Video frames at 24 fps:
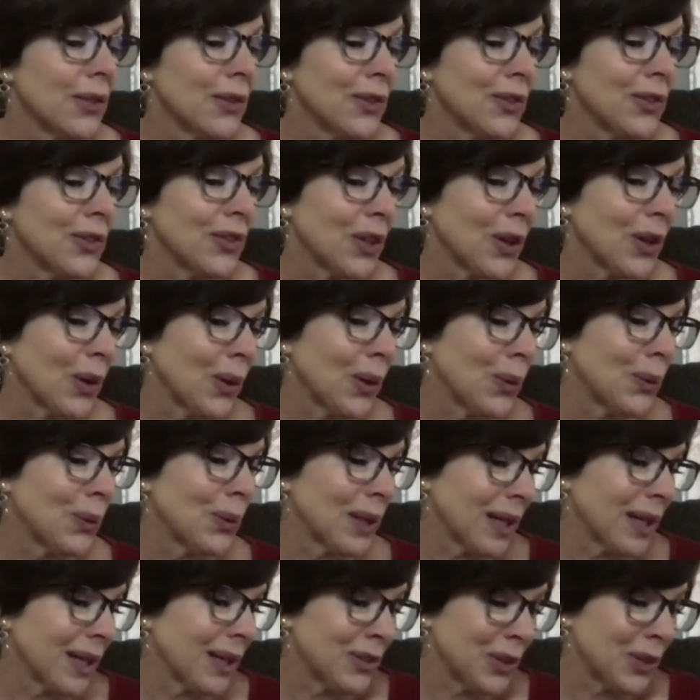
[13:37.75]
So
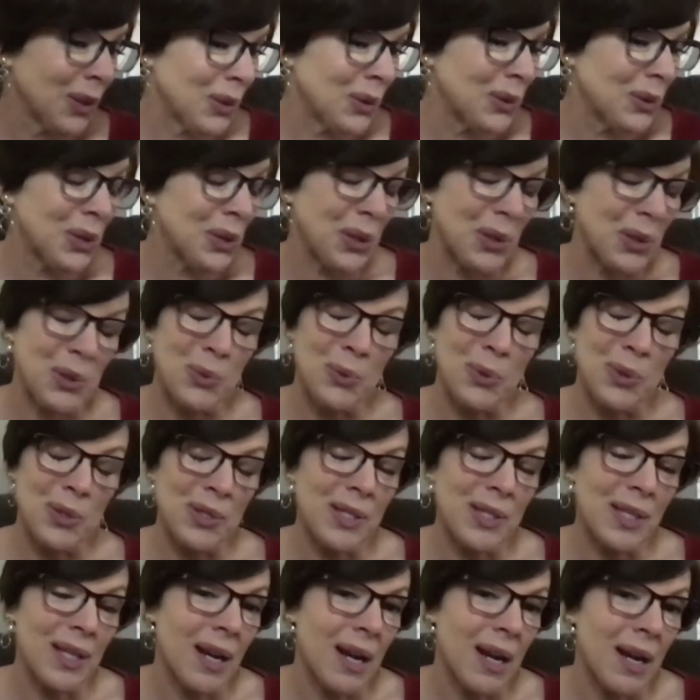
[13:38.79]
what I told her
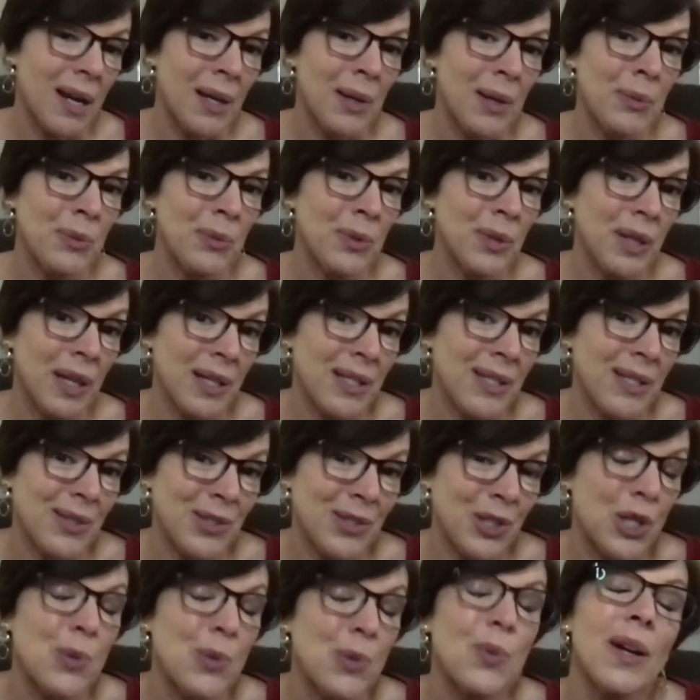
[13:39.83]
was that
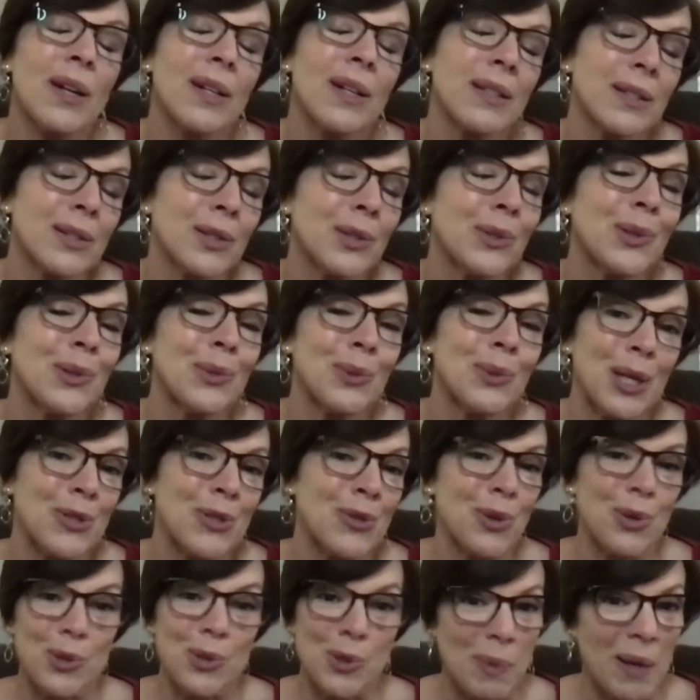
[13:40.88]
she wanted to do a
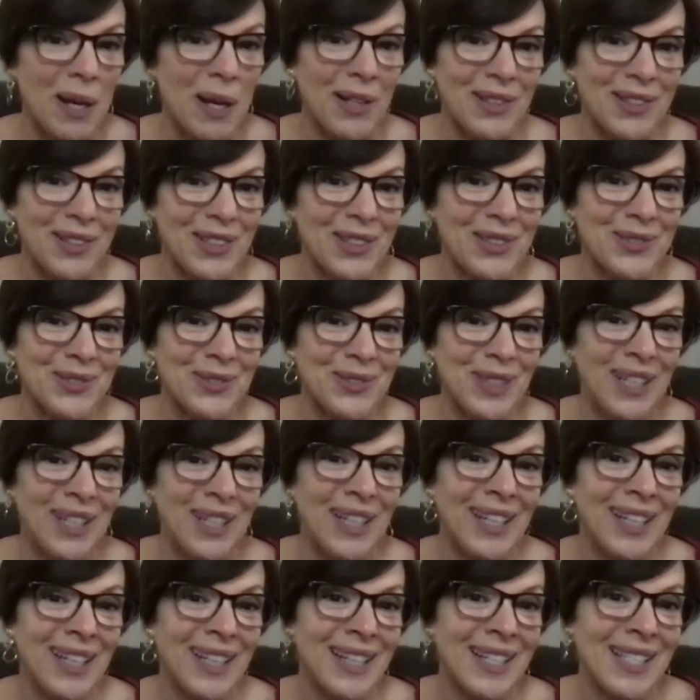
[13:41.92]
retrospective.
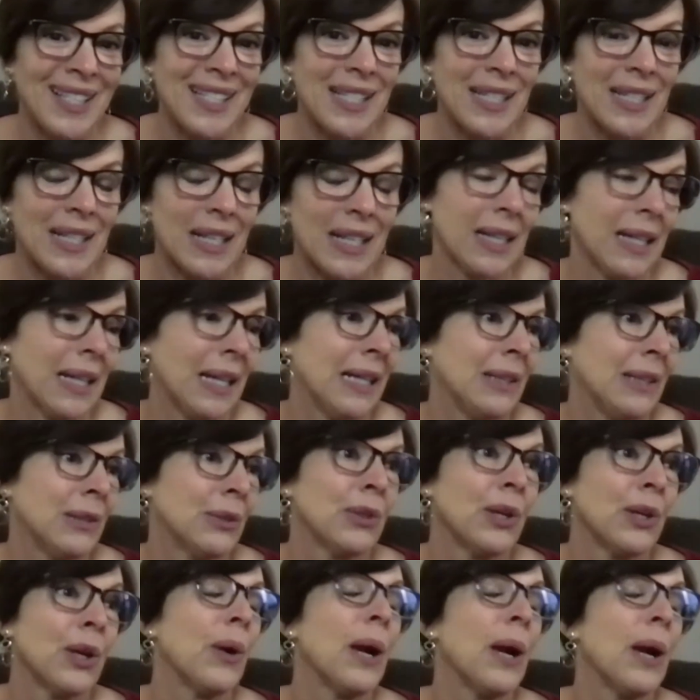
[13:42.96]
And I said, I
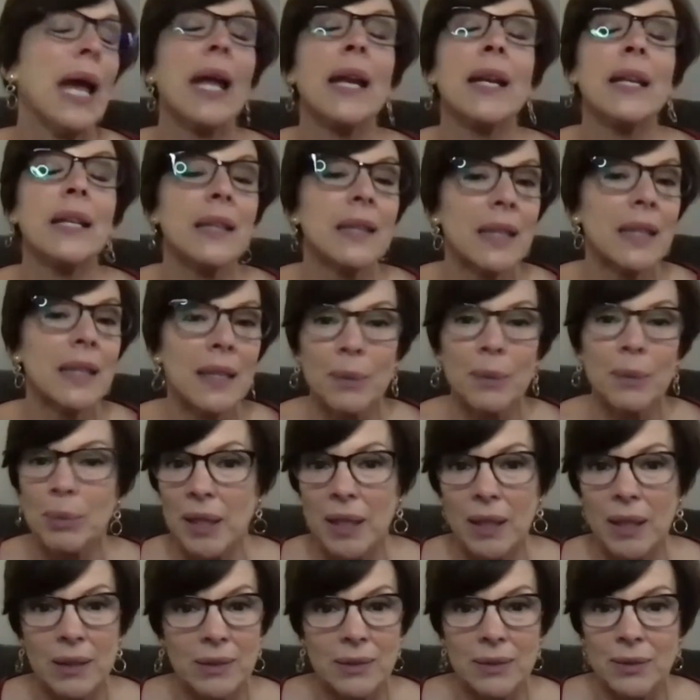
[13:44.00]
don't know anything
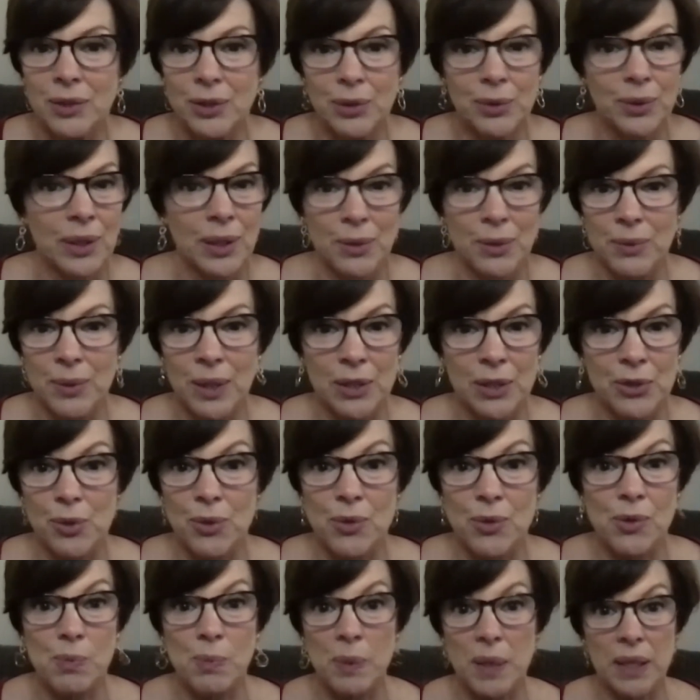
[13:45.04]
about doing a
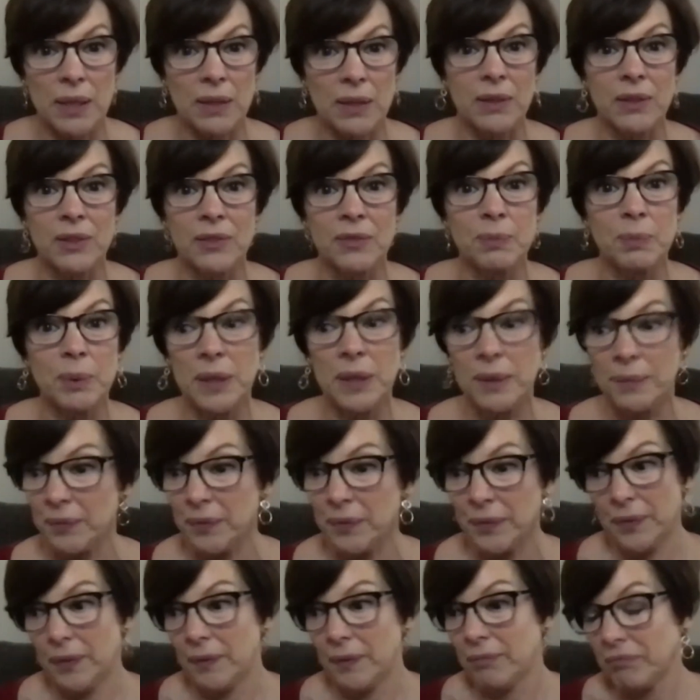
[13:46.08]
retrospective, but
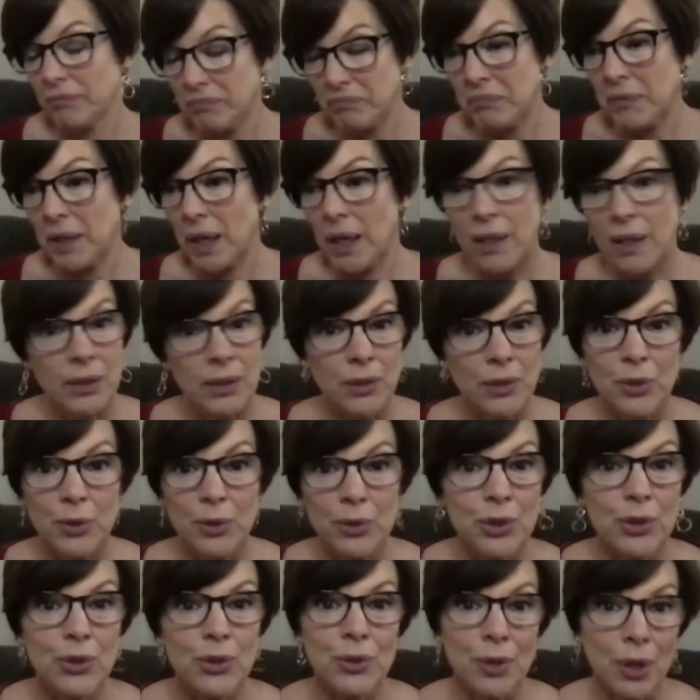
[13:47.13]
I could
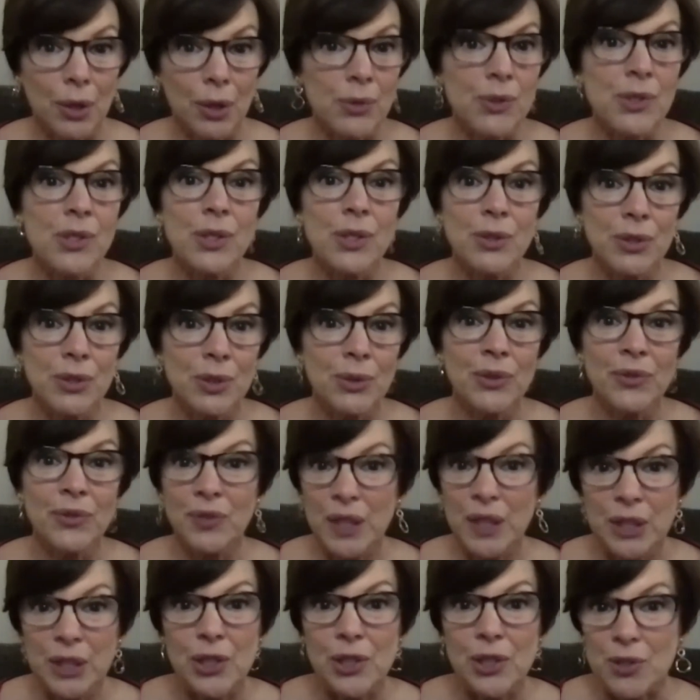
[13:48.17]
use your notes and do a
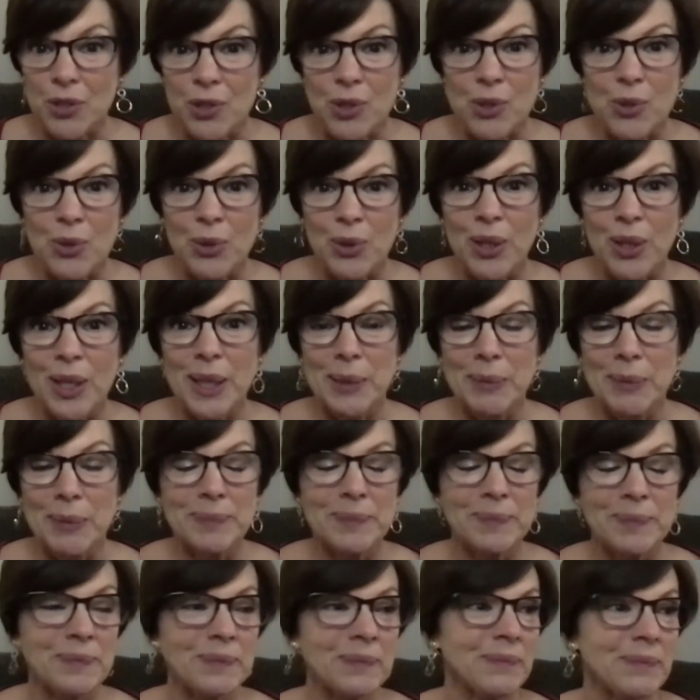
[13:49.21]
fiction story.
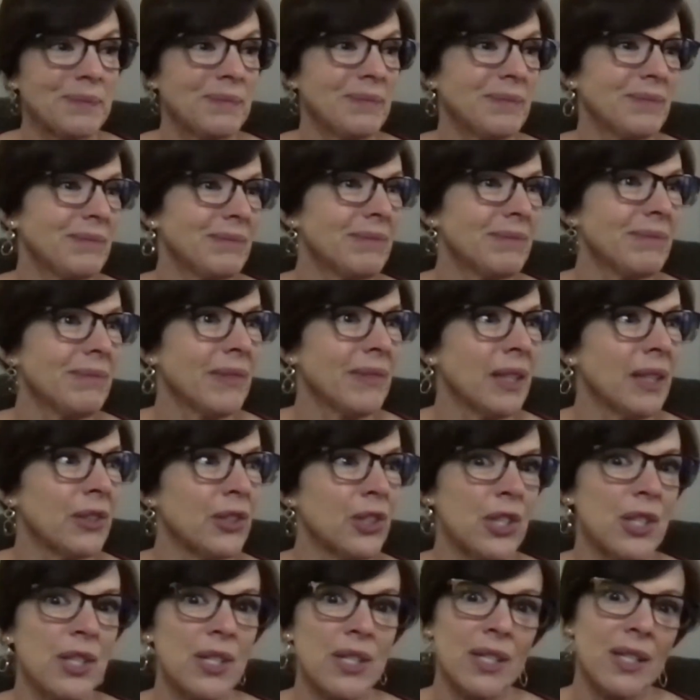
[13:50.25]
And
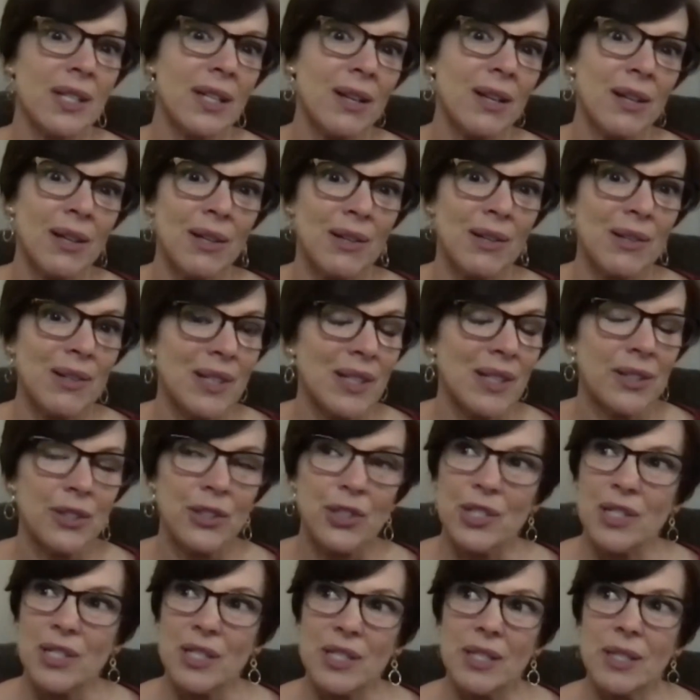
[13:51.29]
she said,
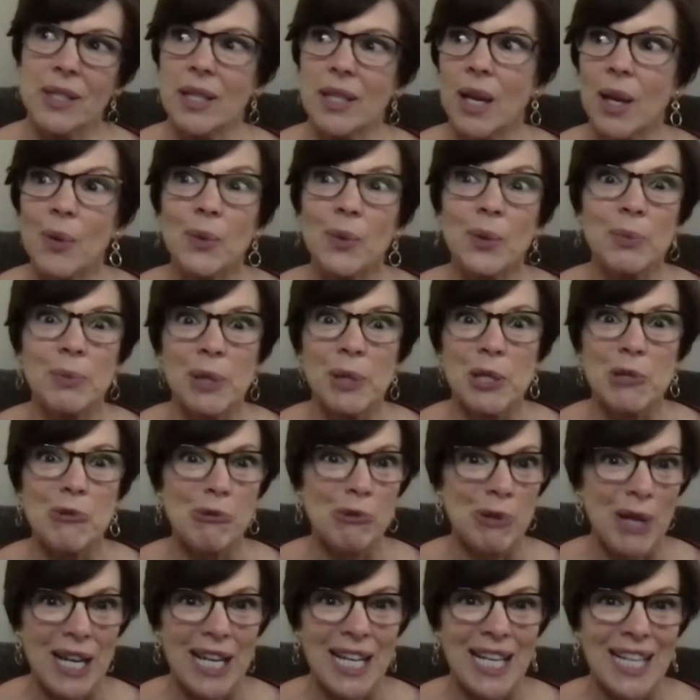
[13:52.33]
that would be
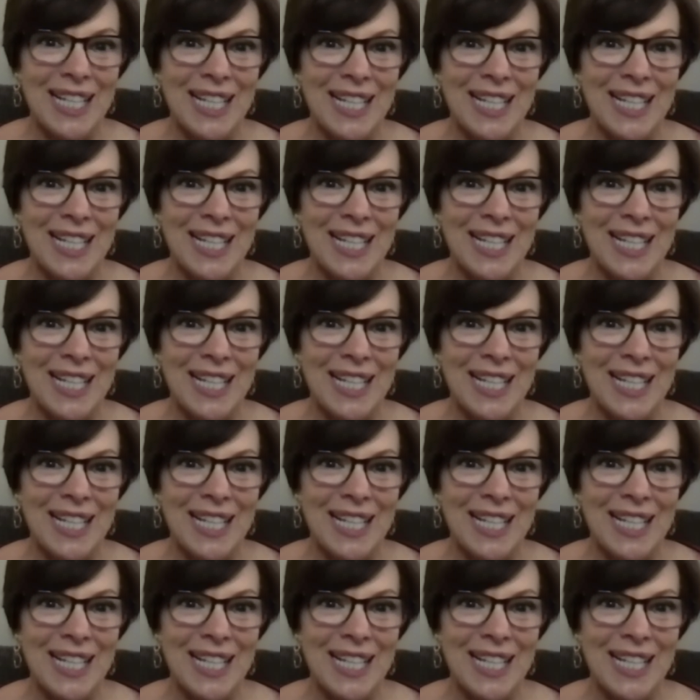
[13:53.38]
great.